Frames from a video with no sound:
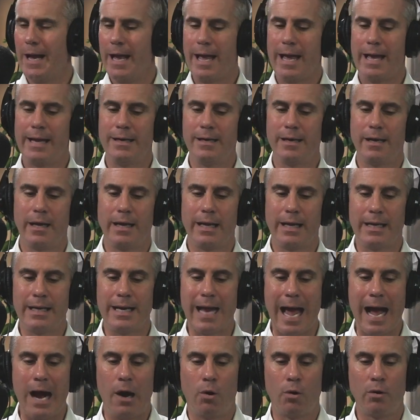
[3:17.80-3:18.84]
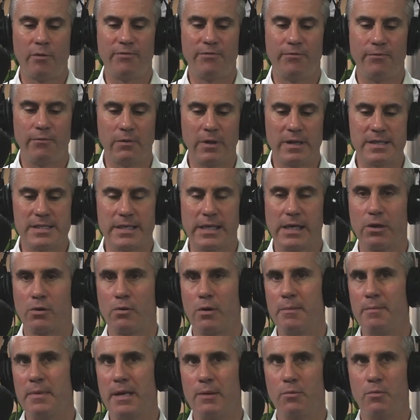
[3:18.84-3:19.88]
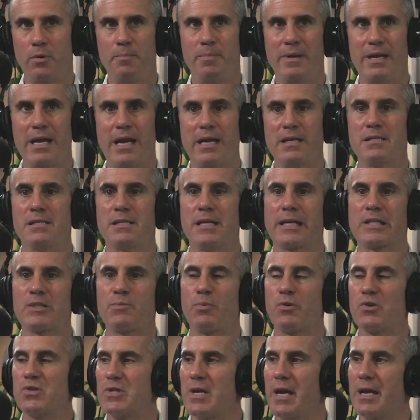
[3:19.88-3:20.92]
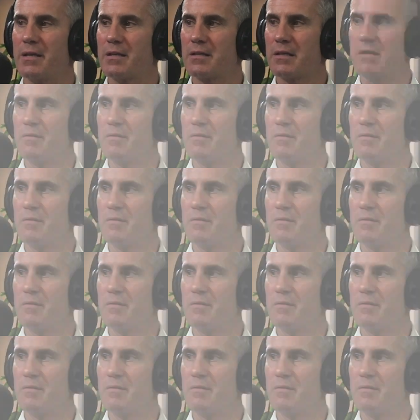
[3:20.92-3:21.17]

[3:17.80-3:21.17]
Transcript: And in our listing agreement, it would be a 6%